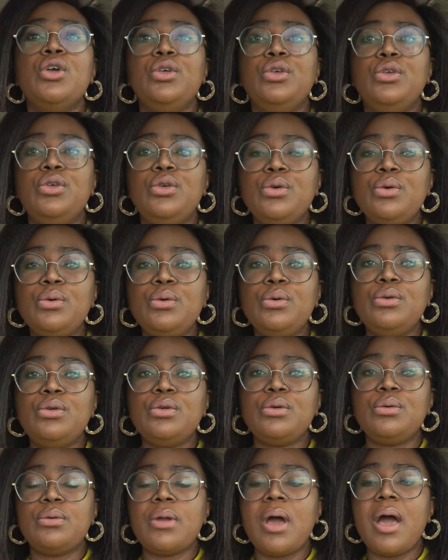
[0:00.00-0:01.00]
You
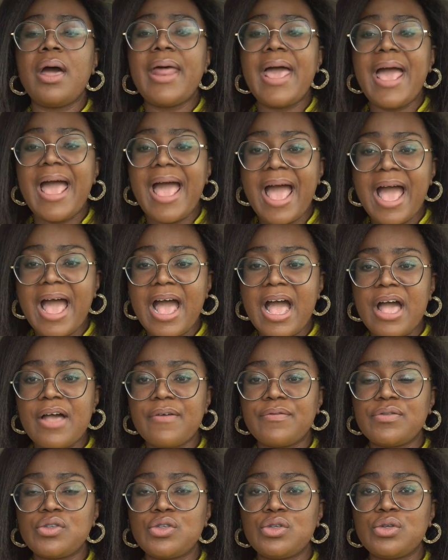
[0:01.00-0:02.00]
do not
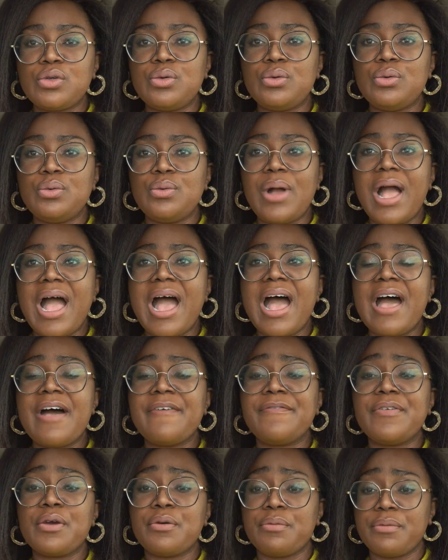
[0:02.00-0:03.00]
have to
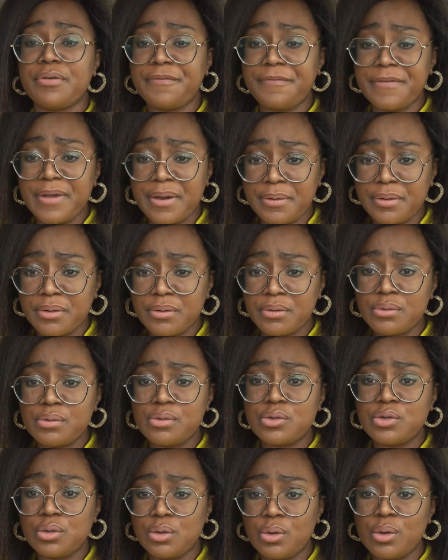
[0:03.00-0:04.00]
have a referral
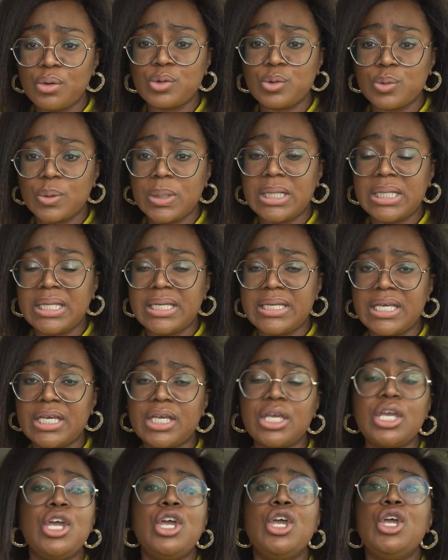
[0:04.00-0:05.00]
to go to a
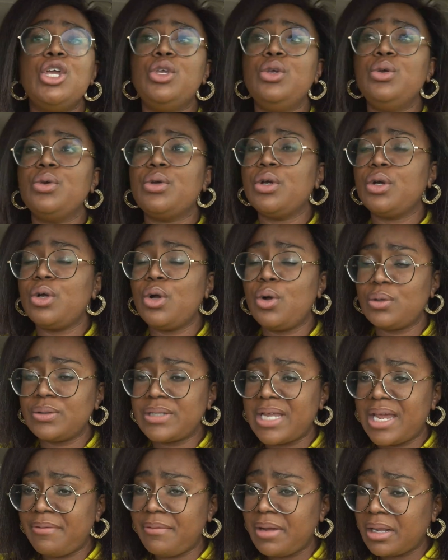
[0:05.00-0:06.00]
clinic. You can go
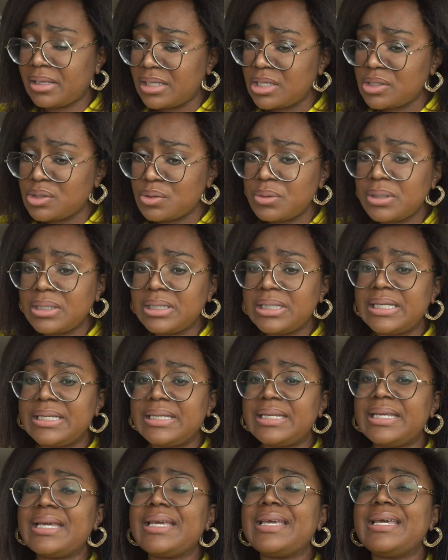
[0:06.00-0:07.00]
directly to a
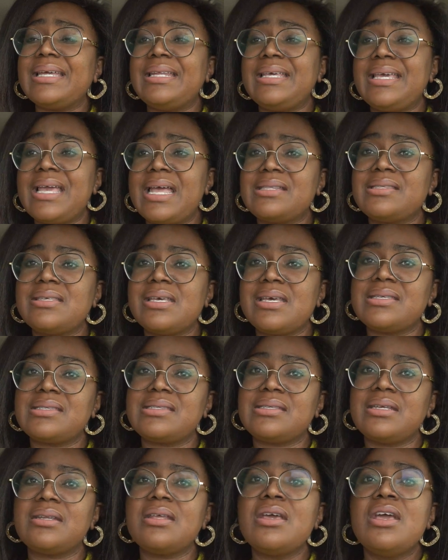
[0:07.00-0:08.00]
clinic and get
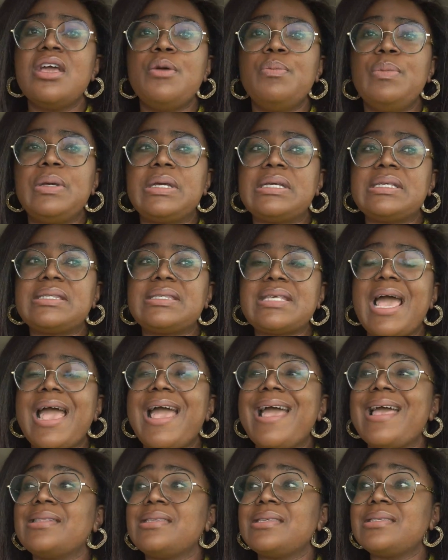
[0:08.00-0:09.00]
tested, because
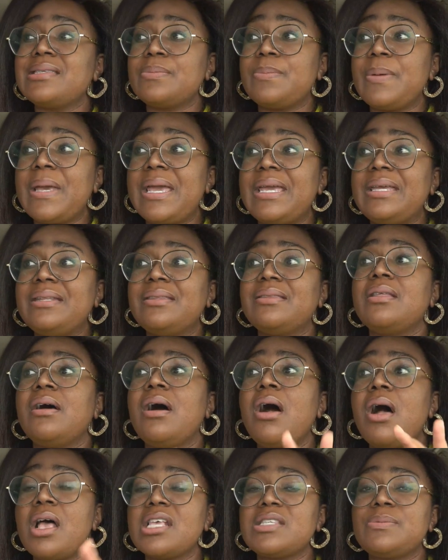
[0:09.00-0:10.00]
I anticipate the
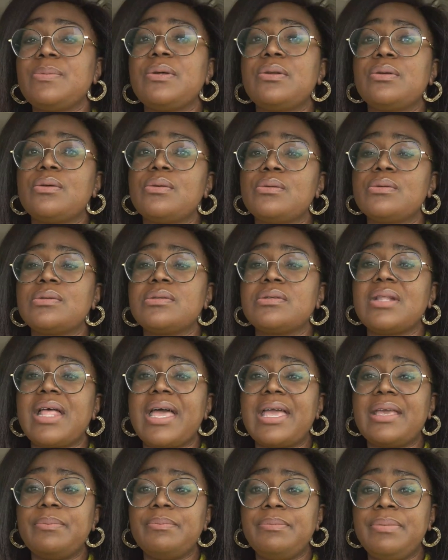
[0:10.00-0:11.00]
hospitals
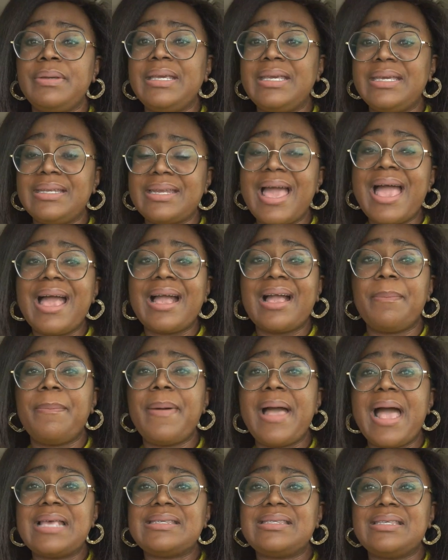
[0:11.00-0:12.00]
like being at
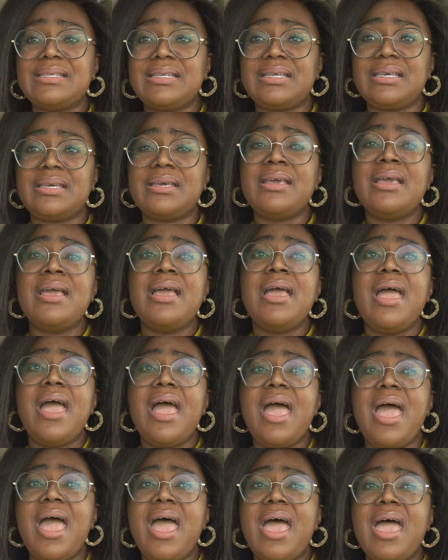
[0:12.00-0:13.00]
capacity.
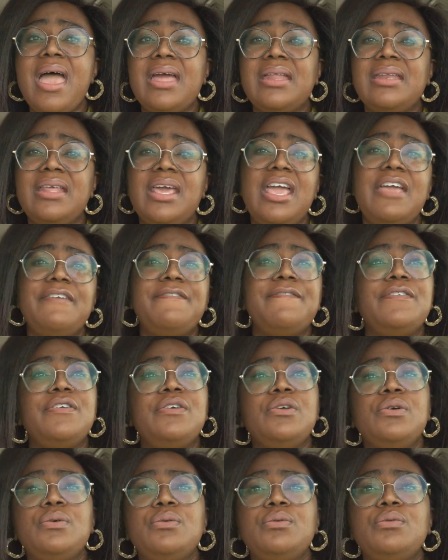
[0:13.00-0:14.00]
And if
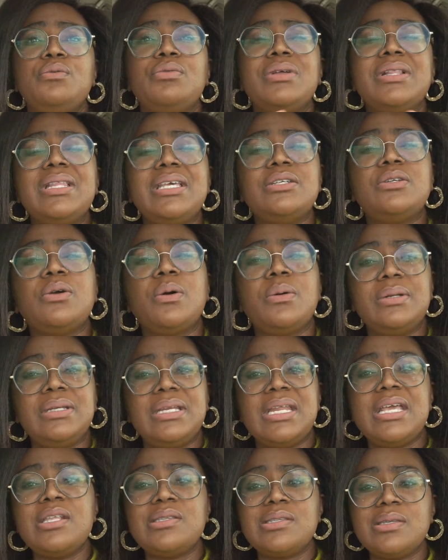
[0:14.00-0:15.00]
you really don't
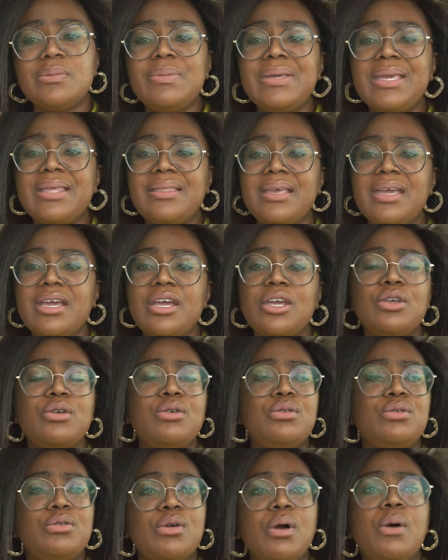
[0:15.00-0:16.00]
need to be there,
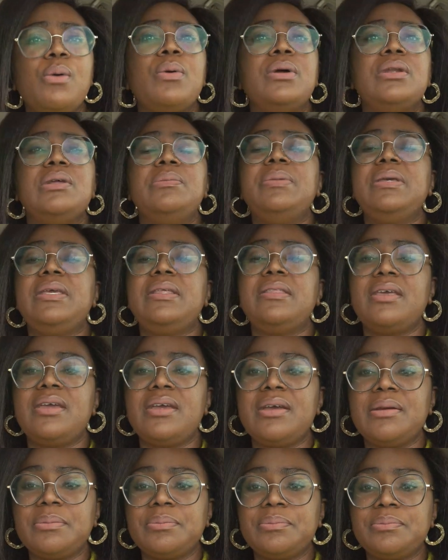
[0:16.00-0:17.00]
you don't want to be
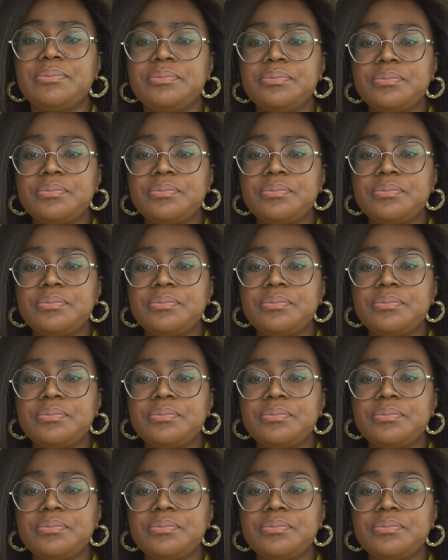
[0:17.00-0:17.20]
there.